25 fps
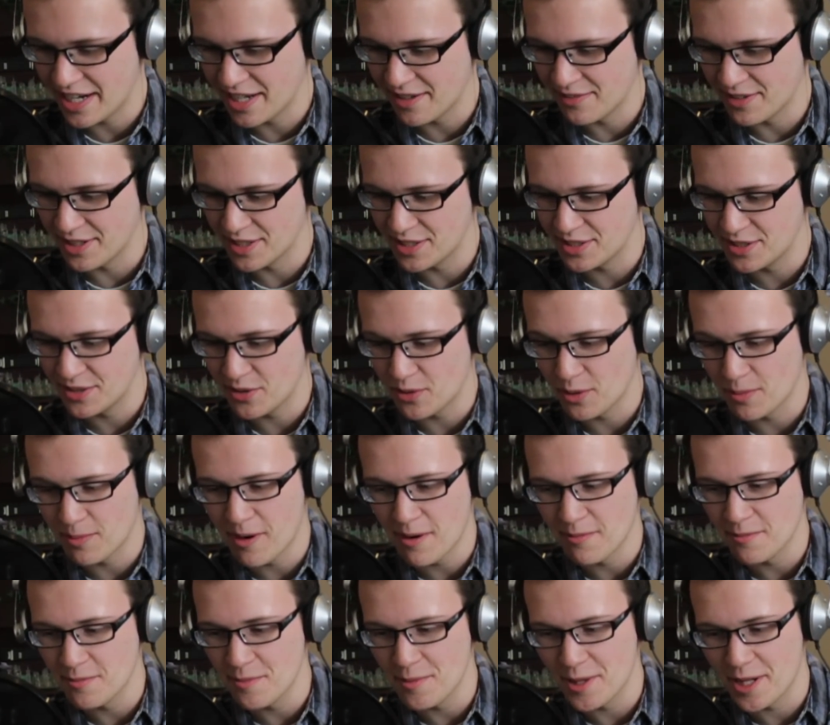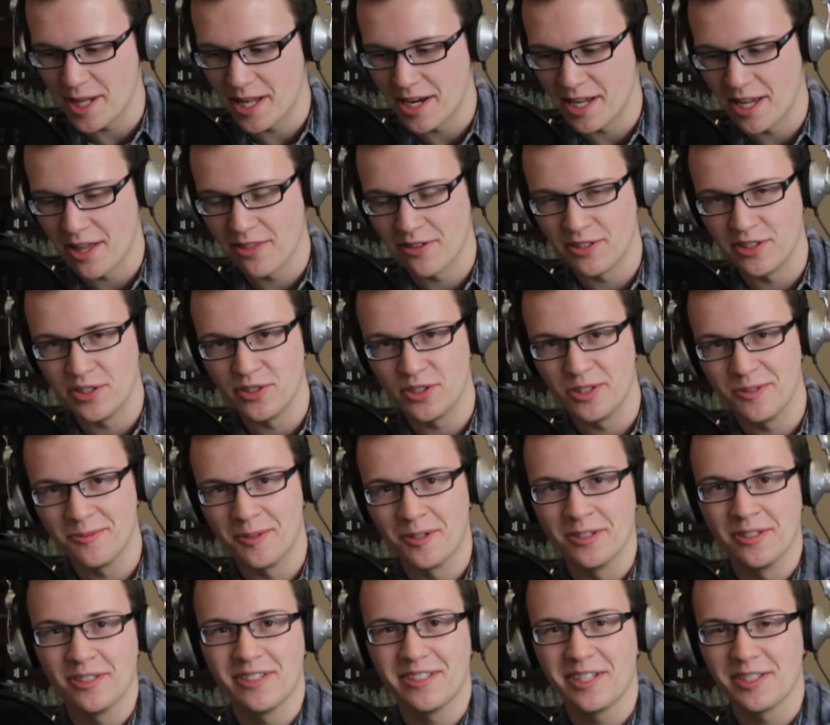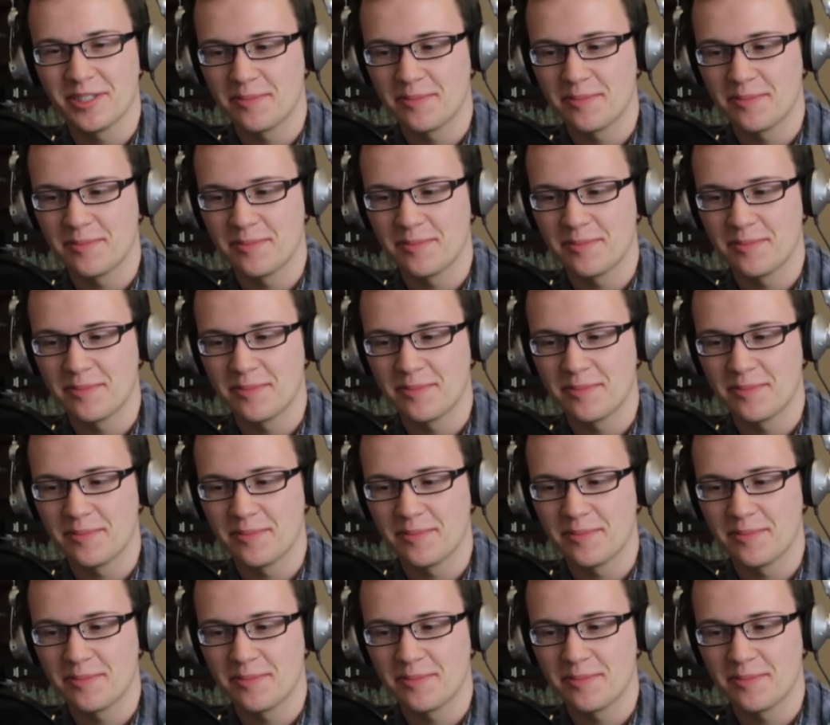any of us, or probably any other YouTuber,